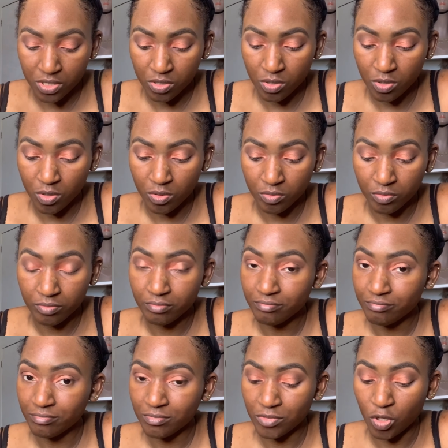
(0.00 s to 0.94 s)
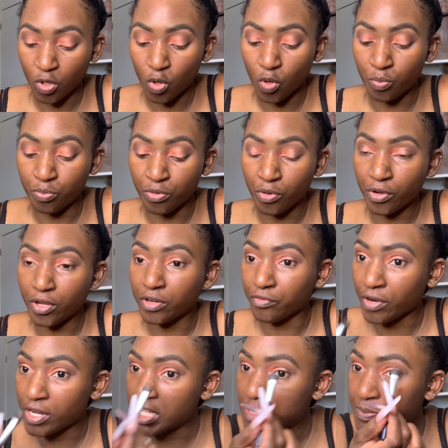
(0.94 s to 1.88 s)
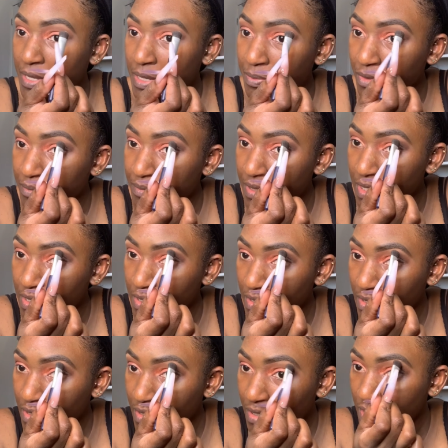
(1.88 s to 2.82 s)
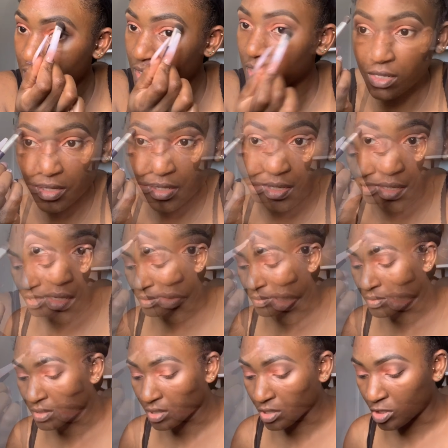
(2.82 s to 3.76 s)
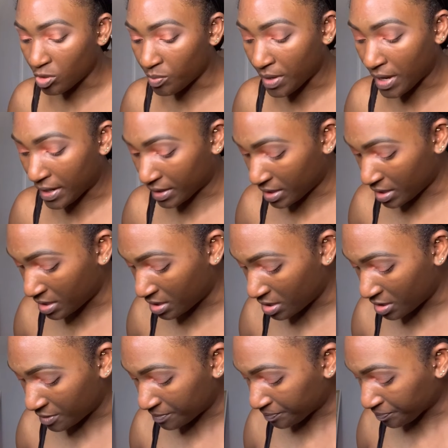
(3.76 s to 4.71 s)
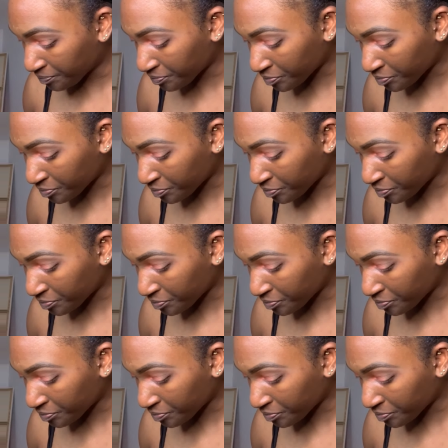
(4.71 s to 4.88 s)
know the whole broken rice paper bit. Wait, I'm gonna go back in